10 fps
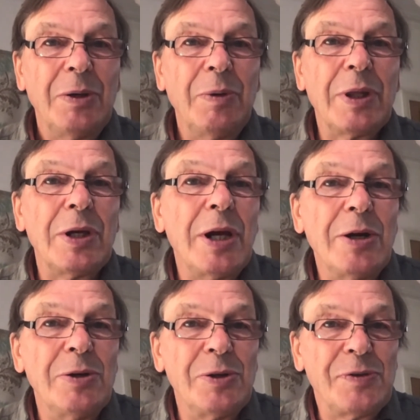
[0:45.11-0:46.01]
with a
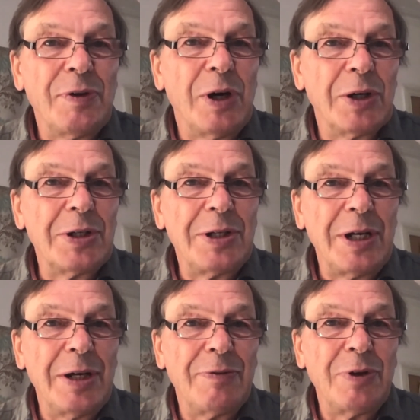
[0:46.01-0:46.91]
nose for
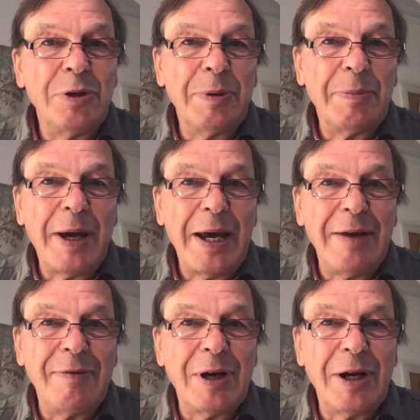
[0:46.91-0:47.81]
oddity of human
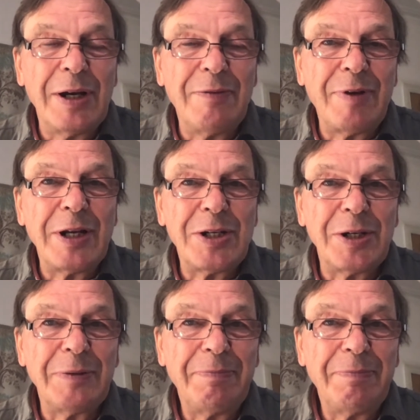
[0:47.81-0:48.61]
behaviour and invention.